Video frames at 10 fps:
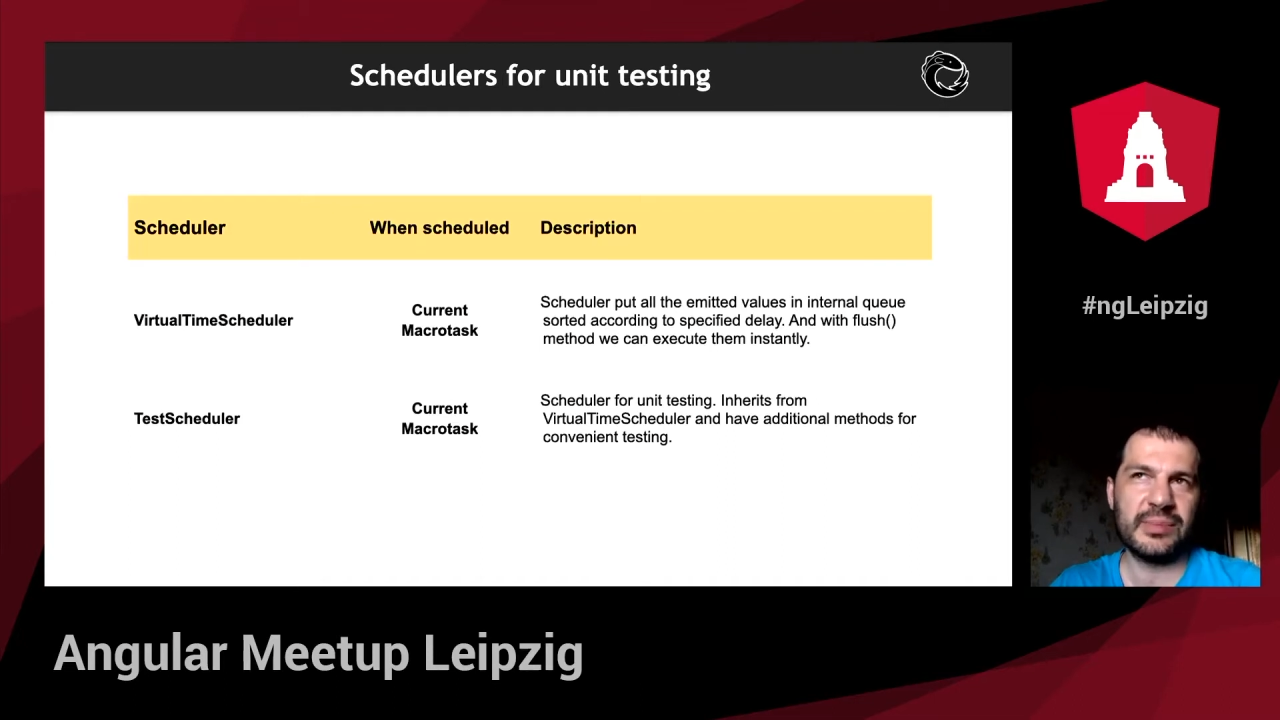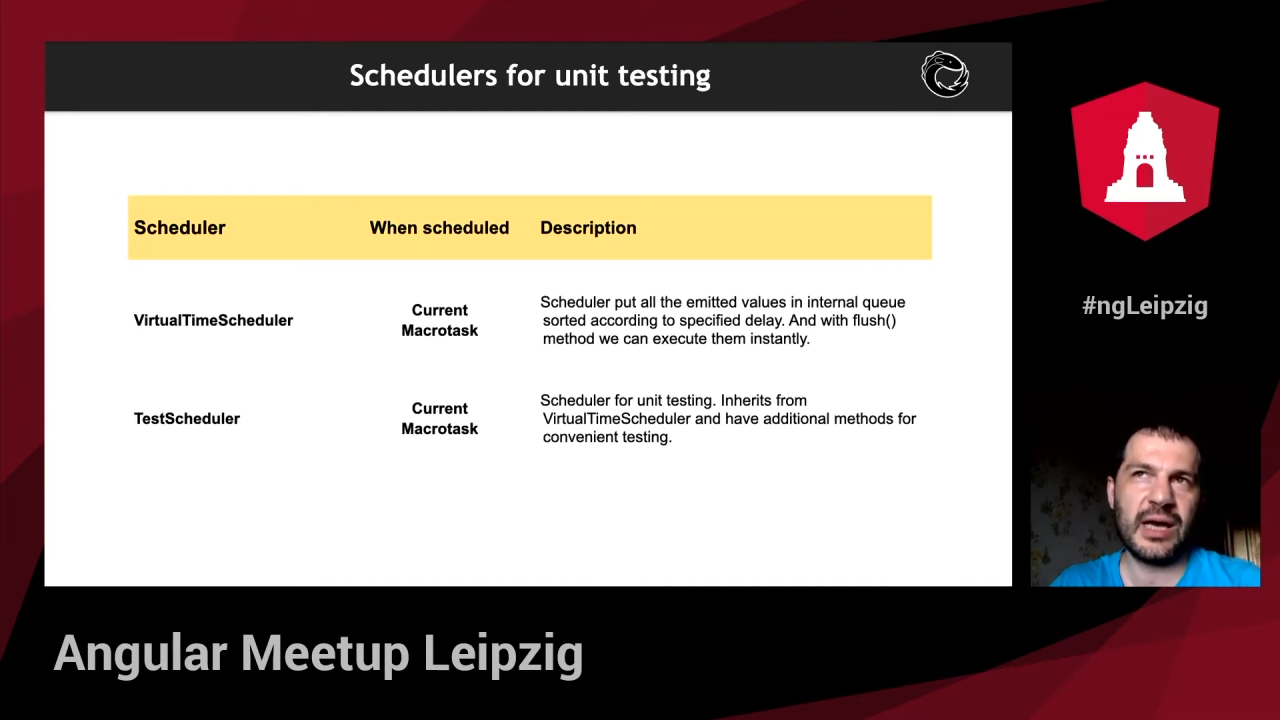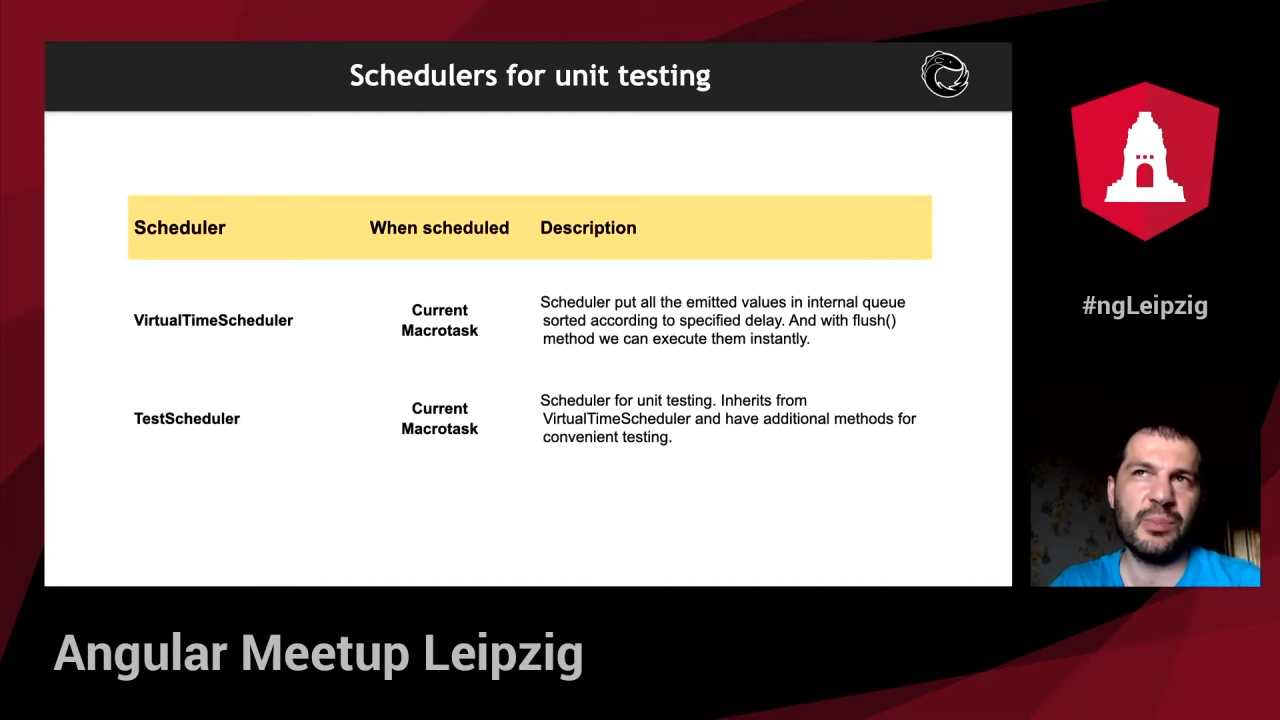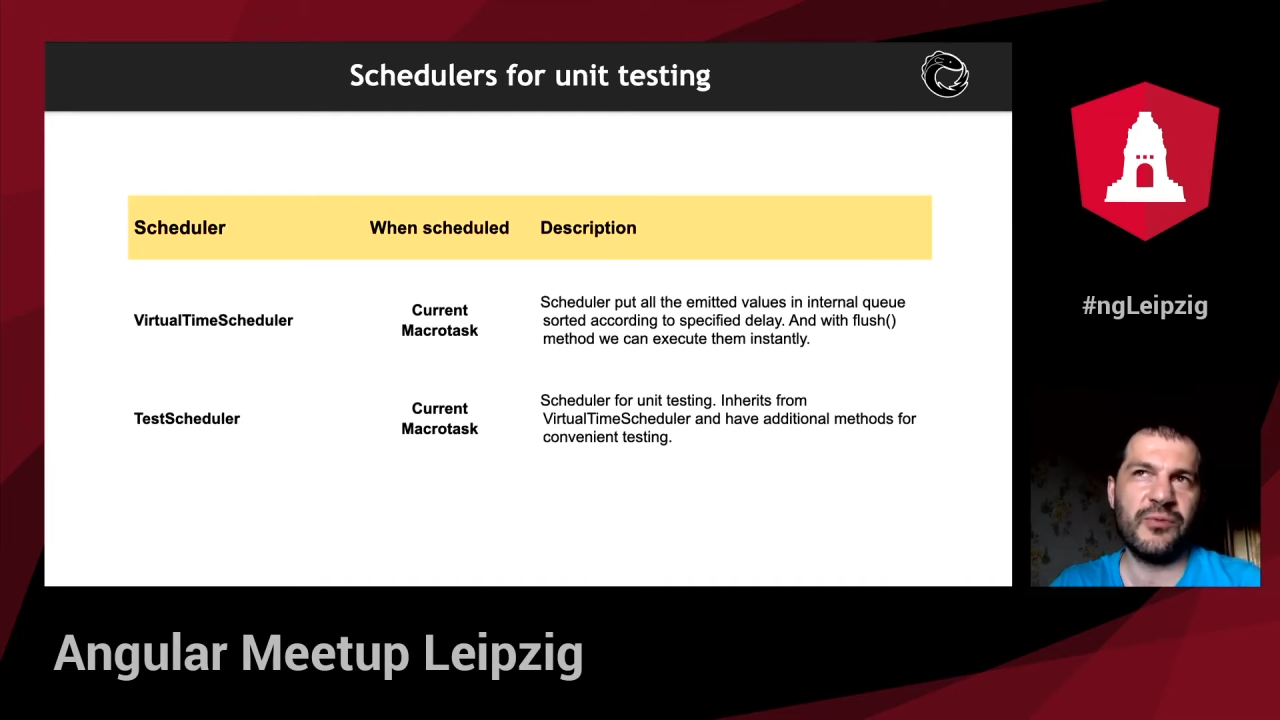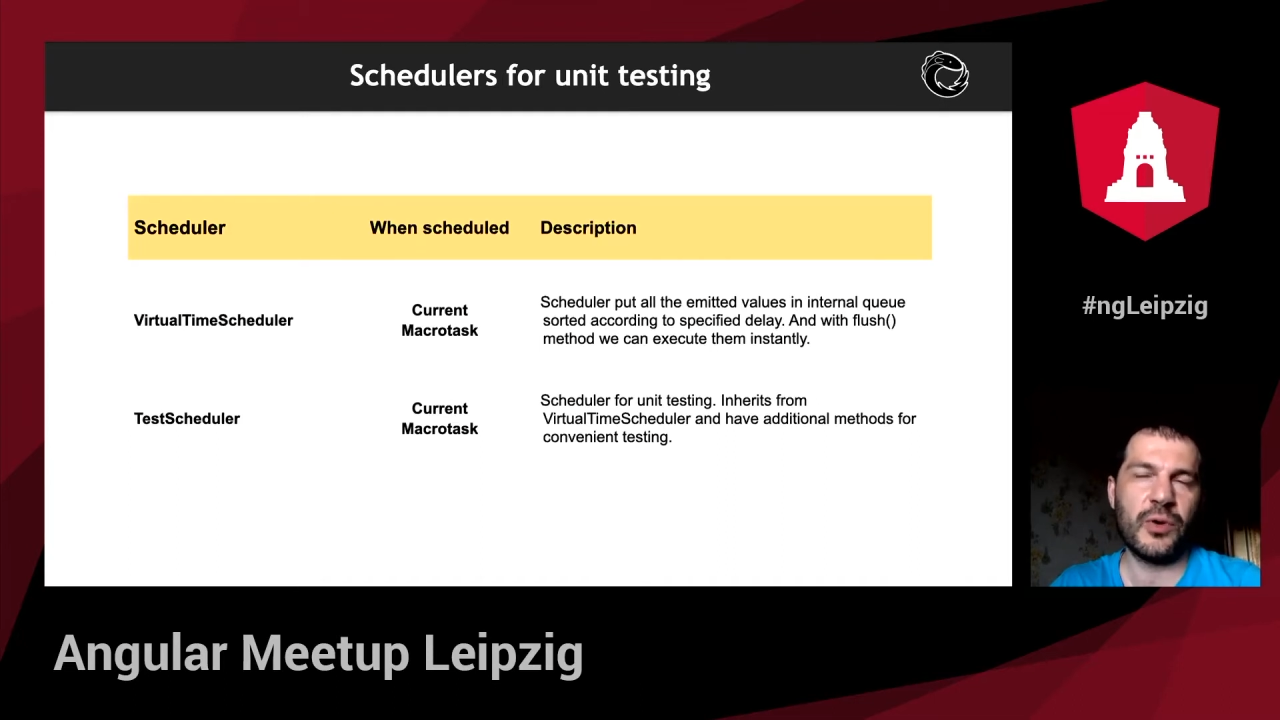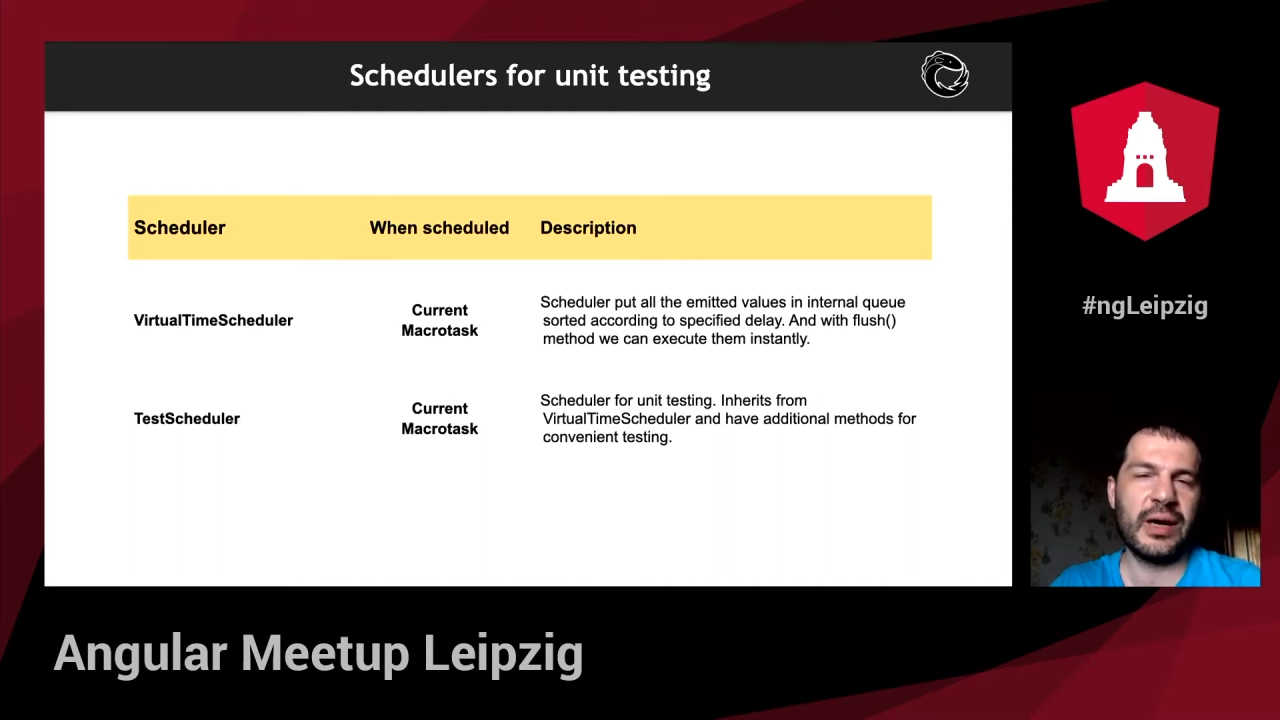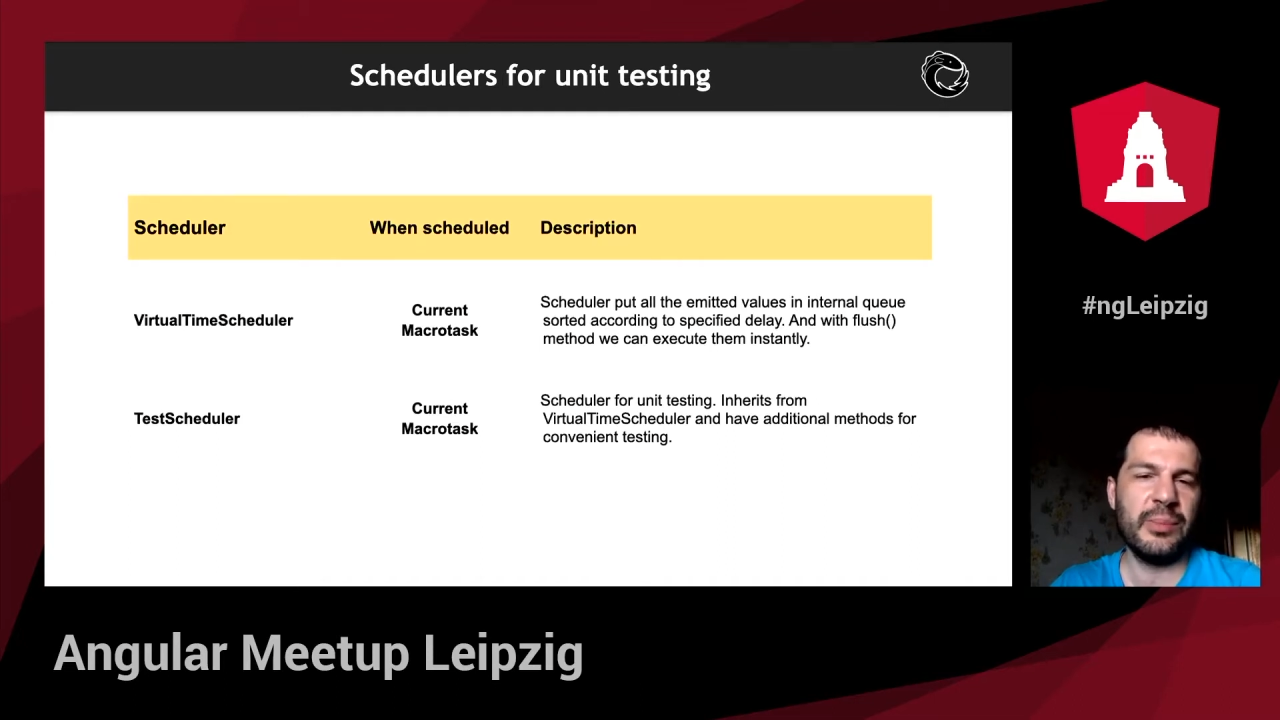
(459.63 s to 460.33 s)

time before